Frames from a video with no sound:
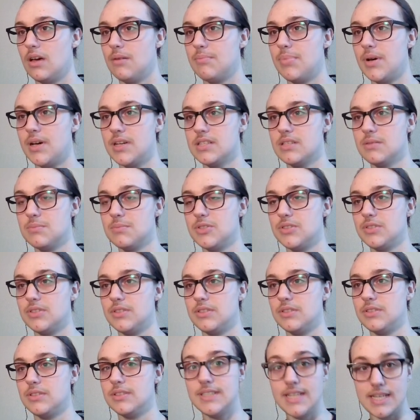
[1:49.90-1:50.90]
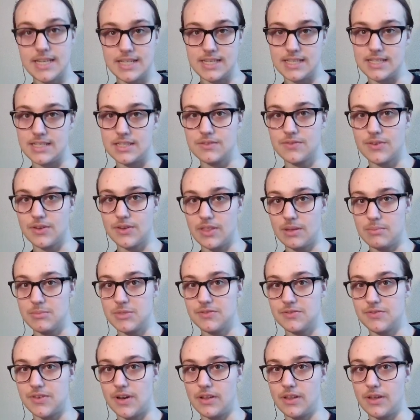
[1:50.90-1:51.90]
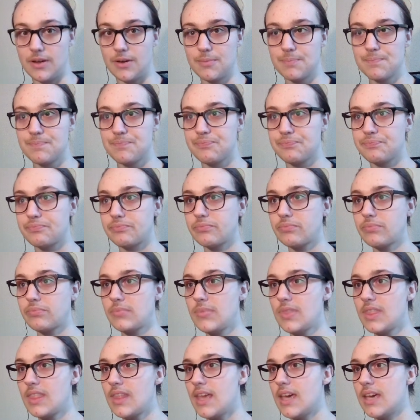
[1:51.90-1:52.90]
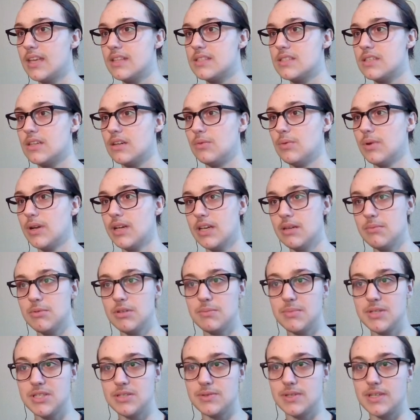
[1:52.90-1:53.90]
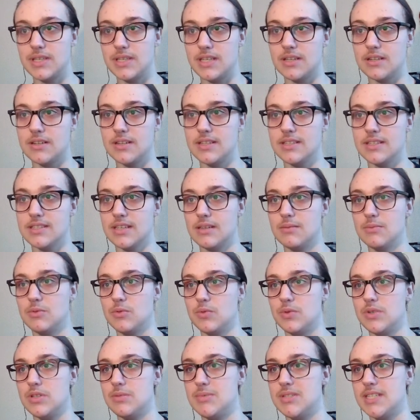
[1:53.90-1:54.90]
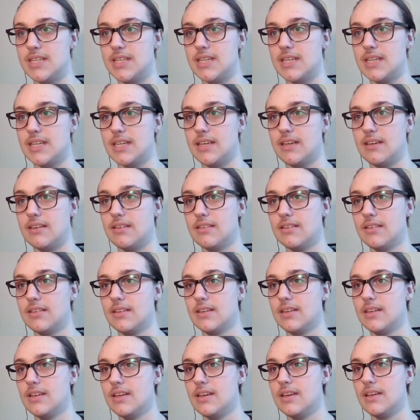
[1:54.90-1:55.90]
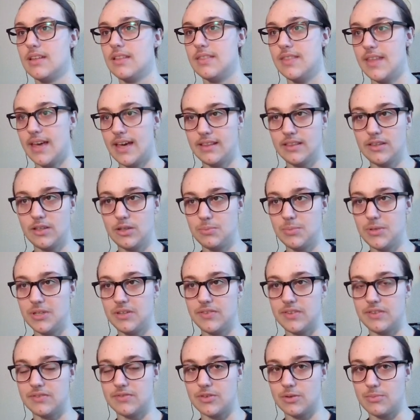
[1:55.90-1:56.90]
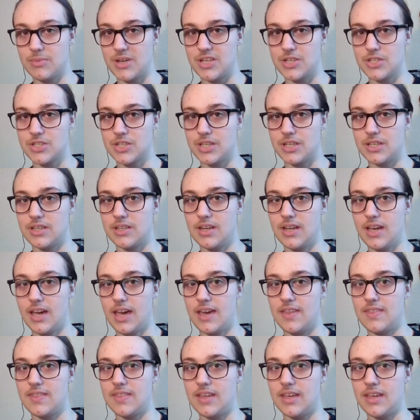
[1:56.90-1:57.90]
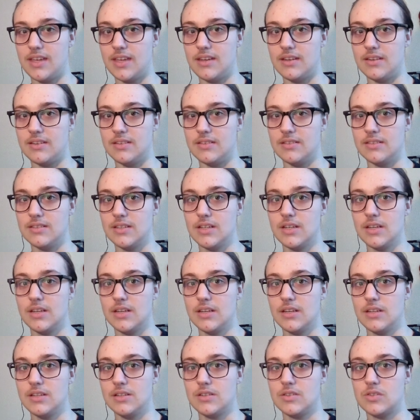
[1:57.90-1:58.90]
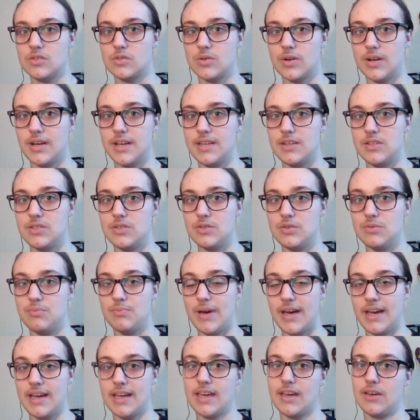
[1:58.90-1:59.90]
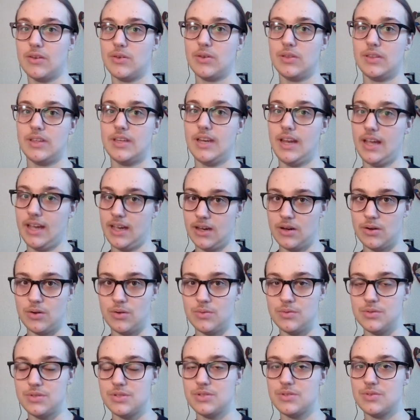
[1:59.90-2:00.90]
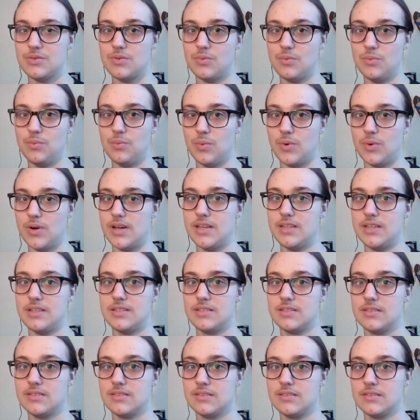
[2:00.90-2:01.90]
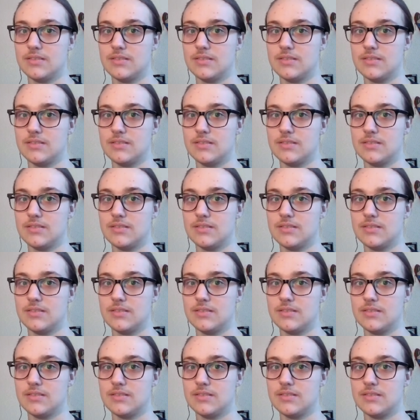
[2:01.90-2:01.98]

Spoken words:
possible deities for them to follow. And so what I'm going to be doing here is I'm going to be taking that little bit of information and then trying to back calculate out what